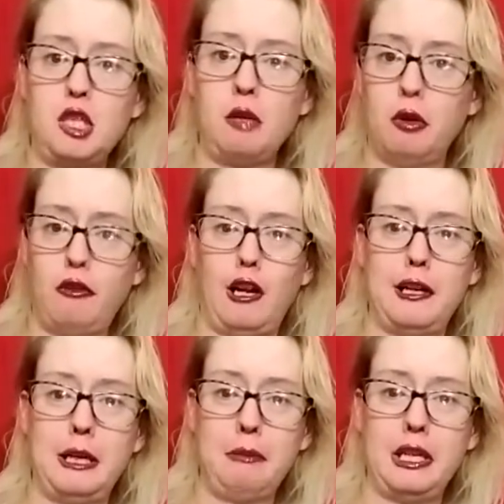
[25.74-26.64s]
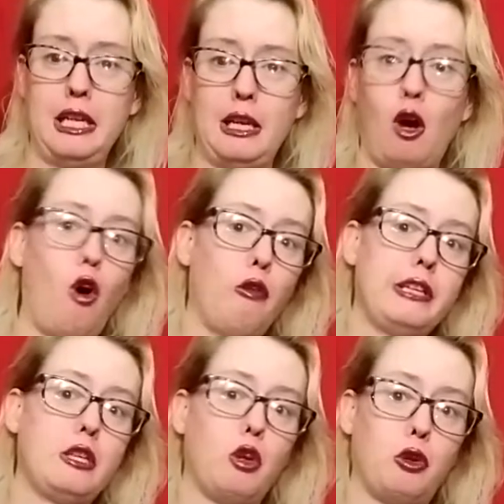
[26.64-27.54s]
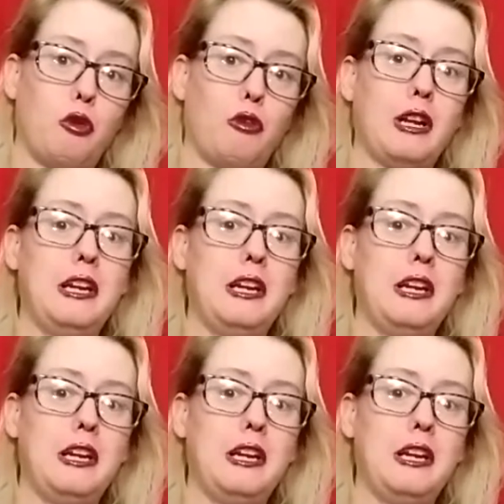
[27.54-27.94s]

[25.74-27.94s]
moving on up in all the social